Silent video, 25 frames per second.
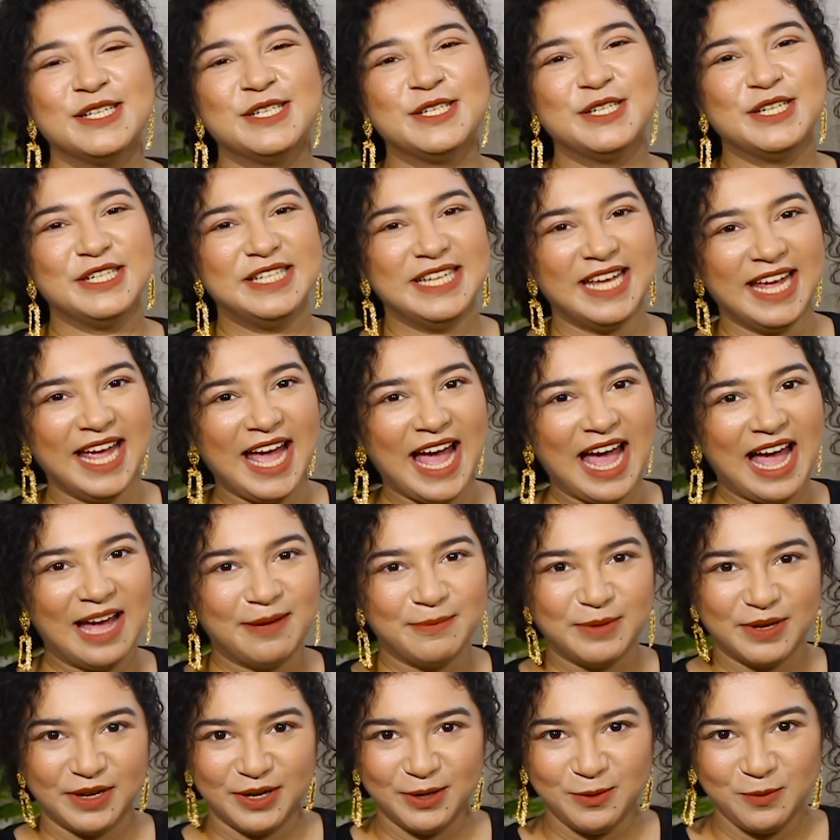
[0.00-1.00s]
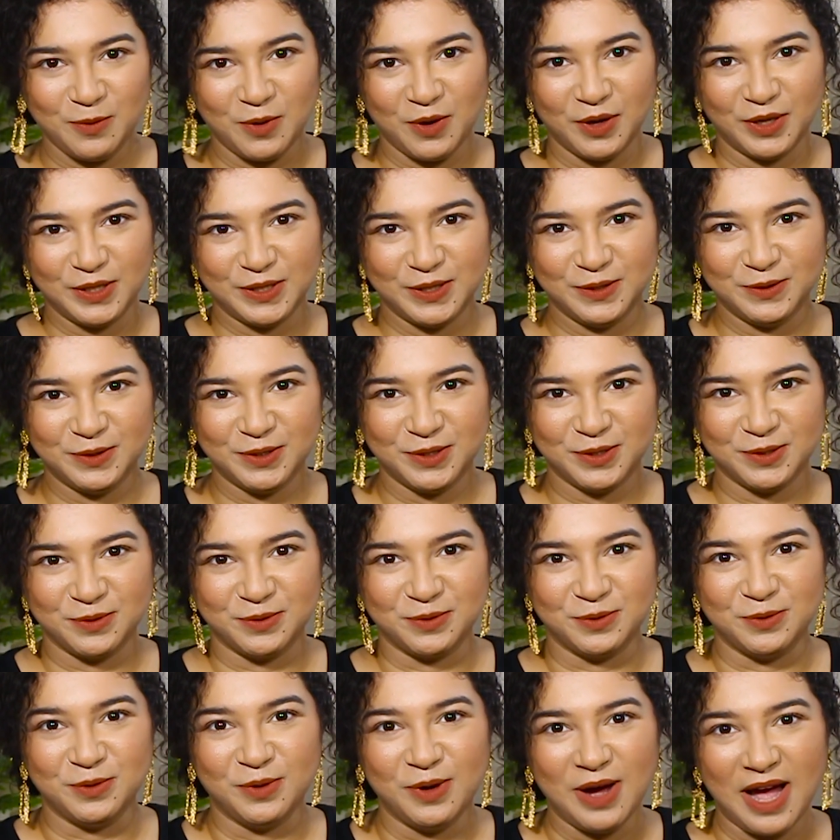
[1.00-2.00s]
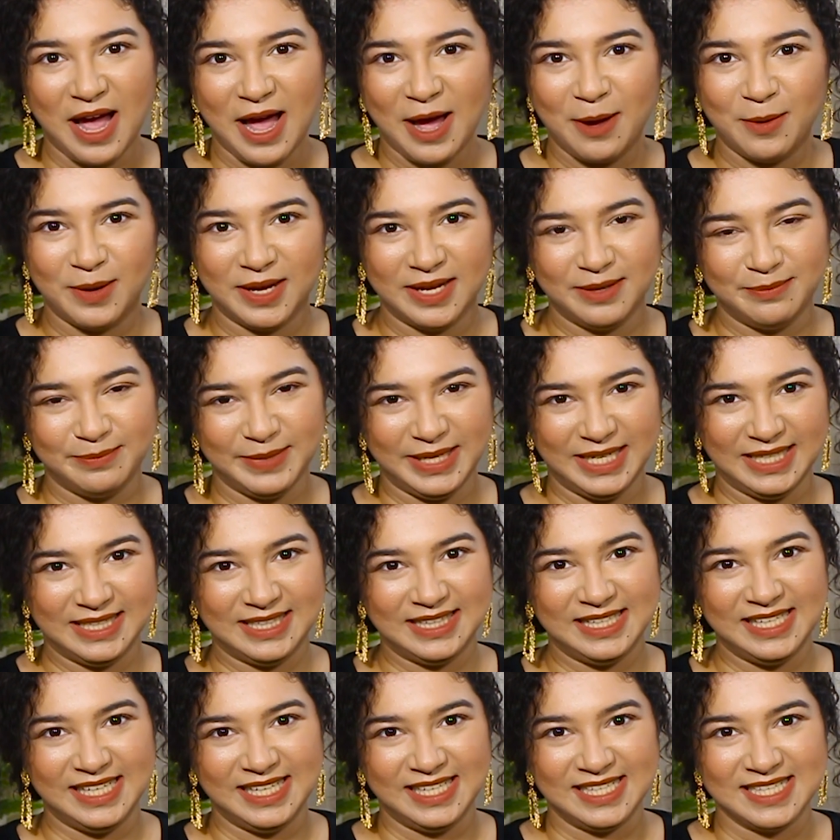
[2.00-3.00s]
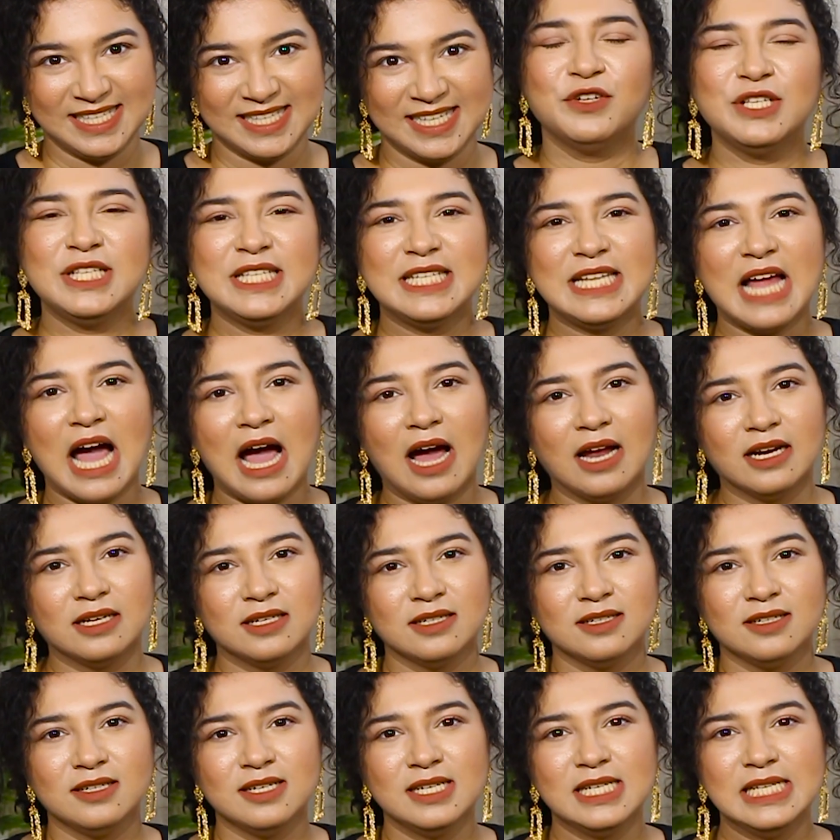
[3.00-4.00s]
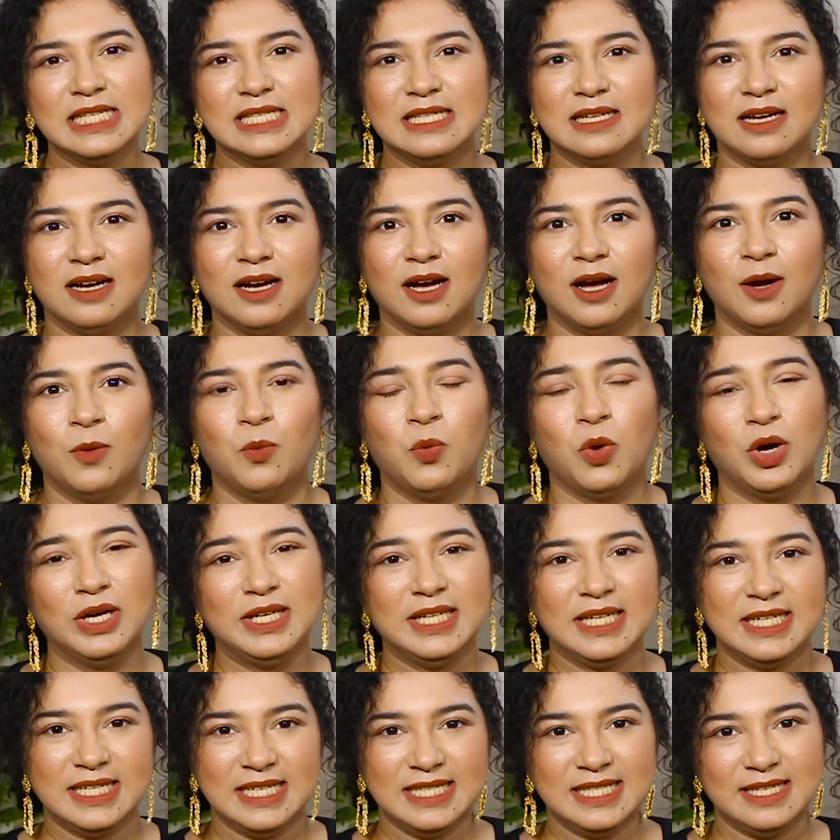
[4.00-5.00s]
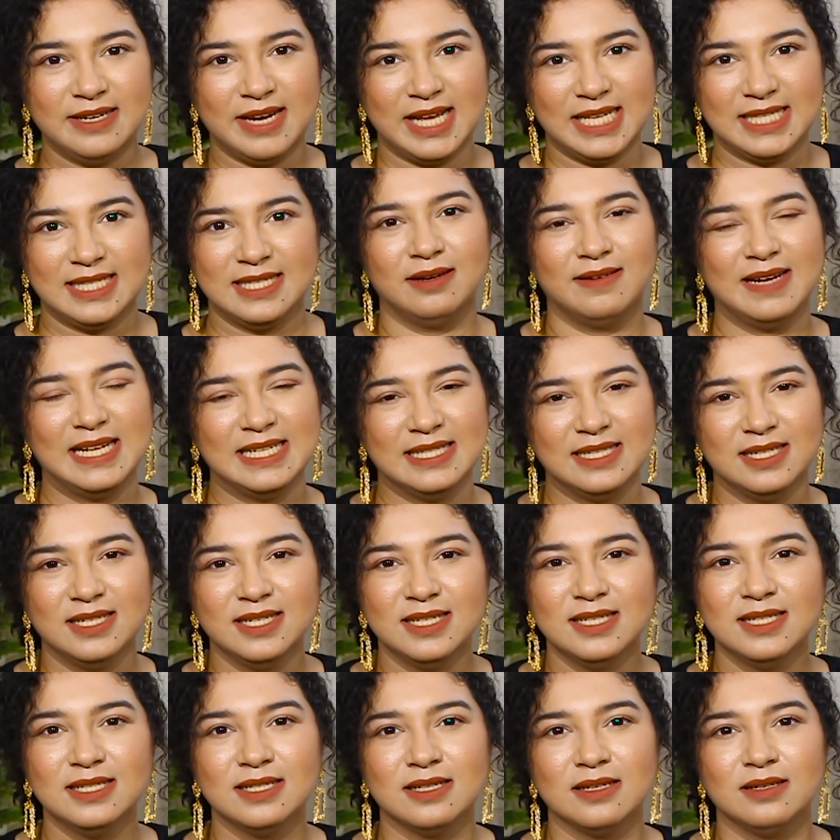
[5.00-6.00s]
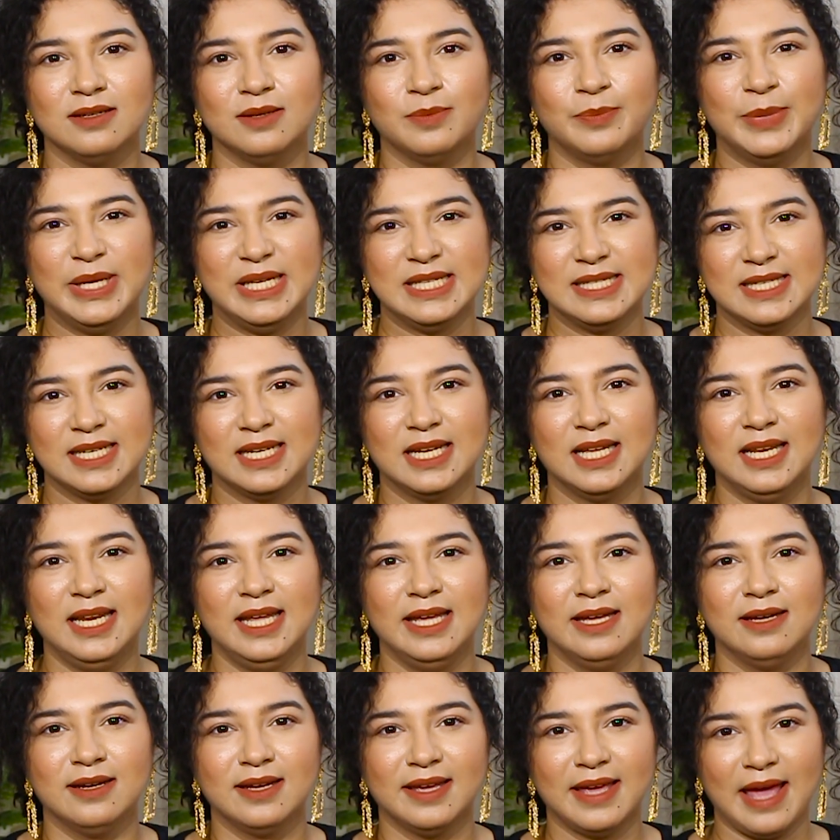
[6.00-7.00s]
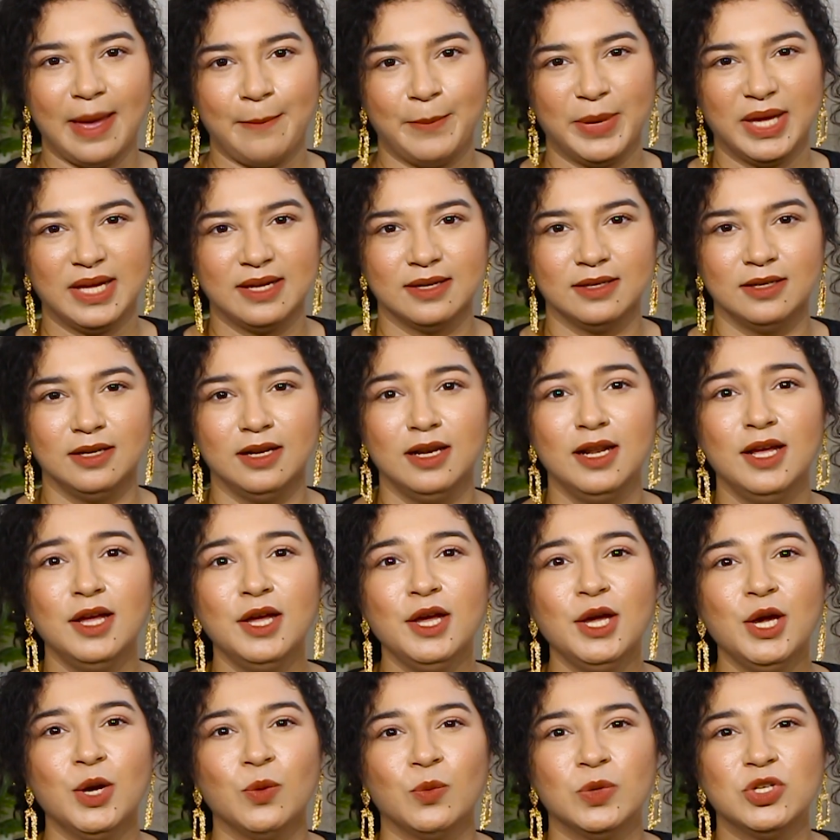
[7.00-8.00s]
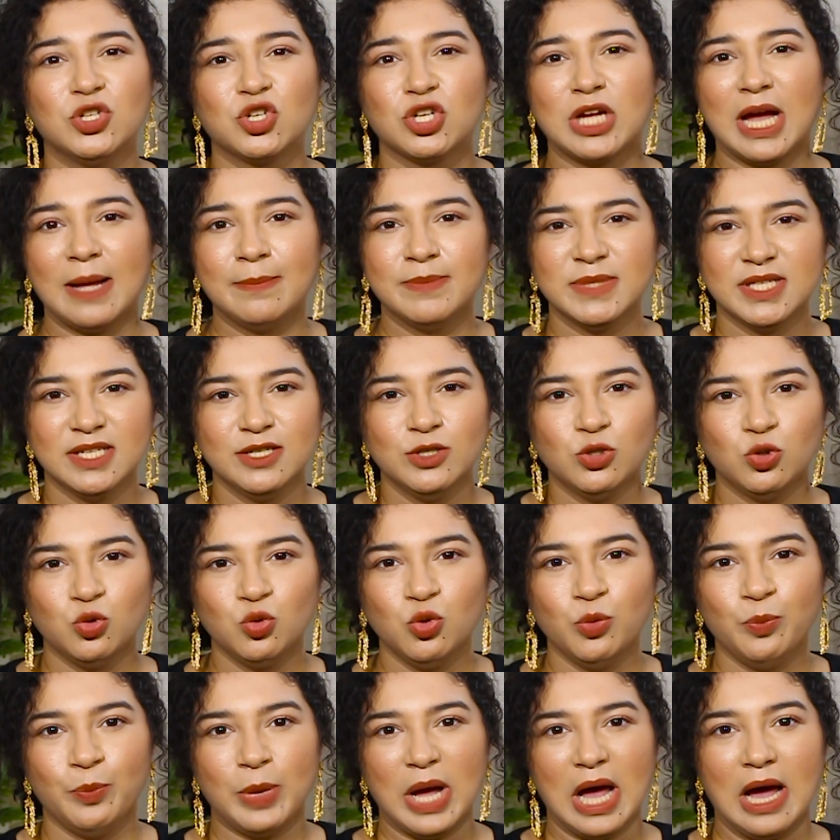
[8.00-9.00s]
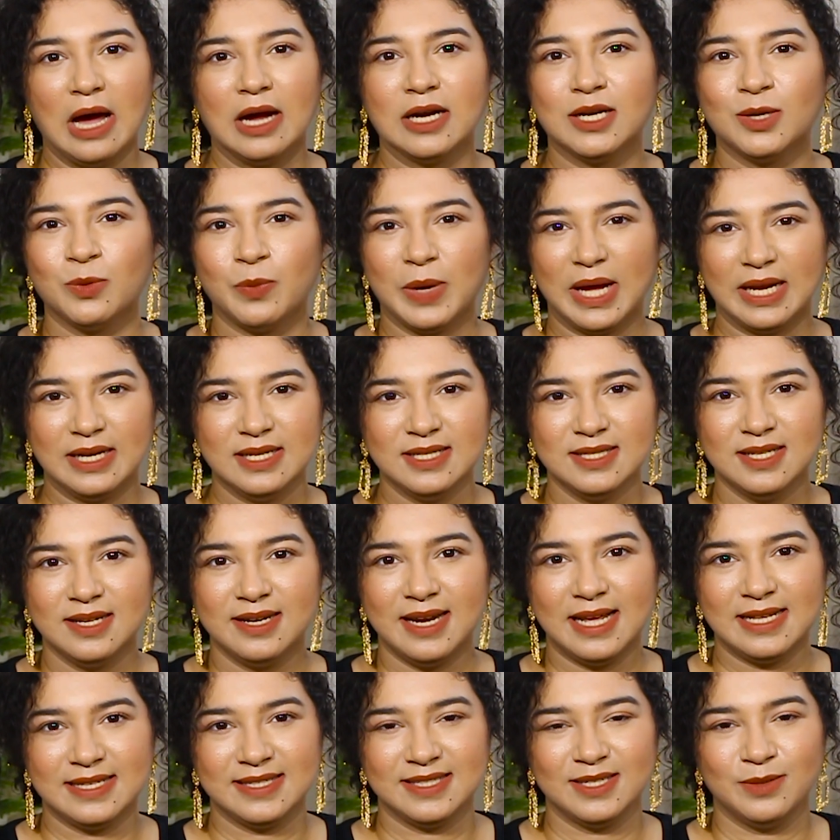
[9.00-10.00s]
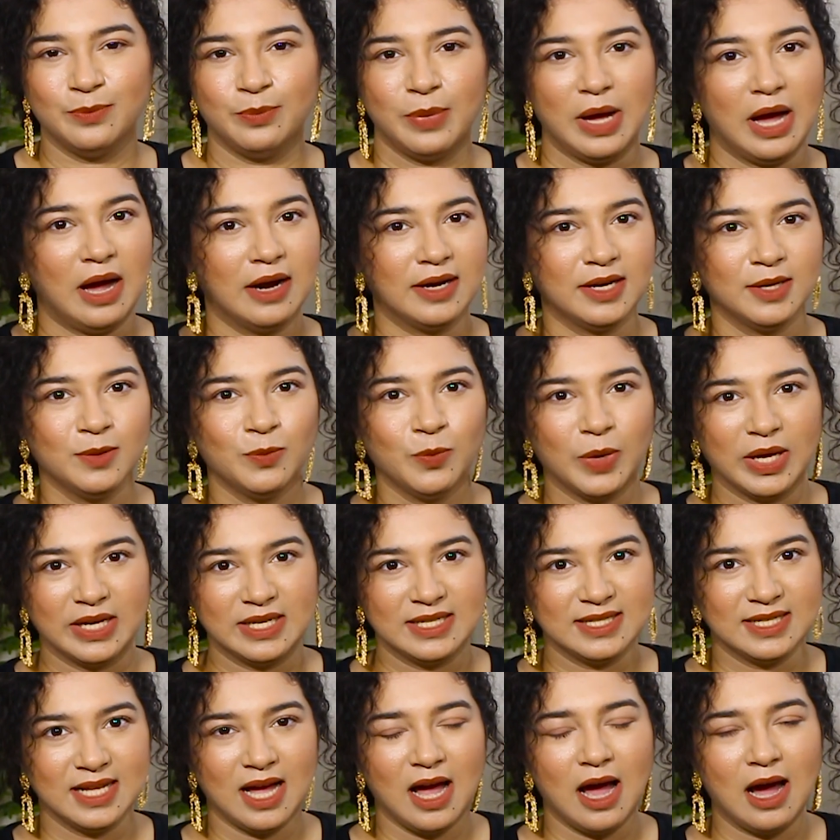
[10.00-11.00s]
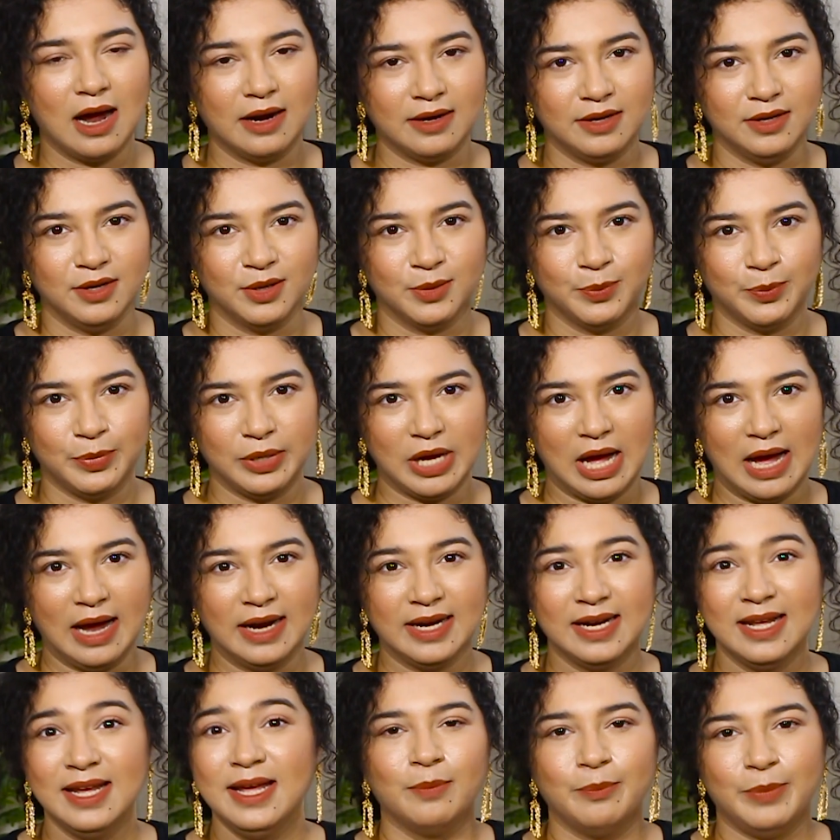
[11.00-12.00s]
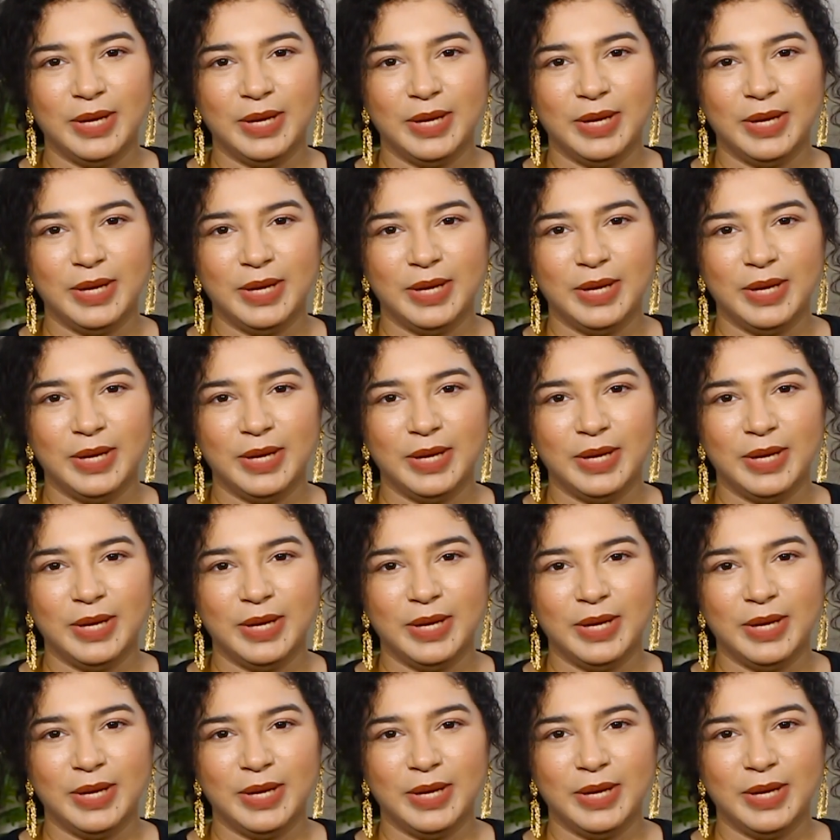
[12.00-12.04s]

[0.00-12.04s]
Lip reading: So today I'm gonna walk you through how I made these. For starters, what is resin? Resin is basically a chemical which comes in two parts. One is a resin part and one is a hardener part.